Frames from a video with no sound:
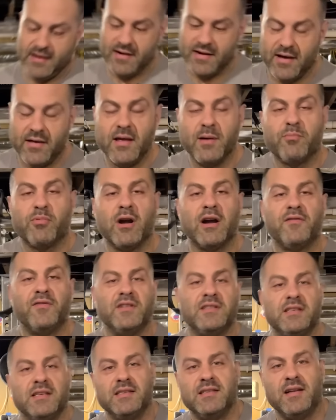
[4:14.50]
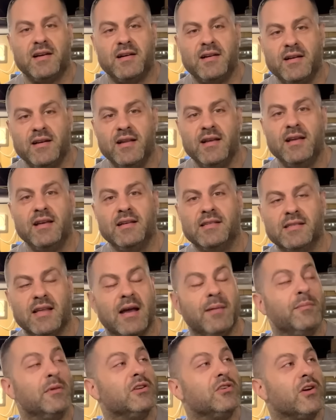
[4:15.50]
Now that breakfast is done, it's
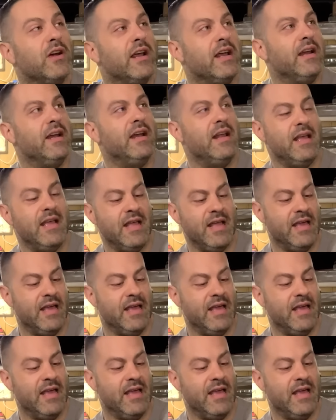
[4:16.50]
time to train.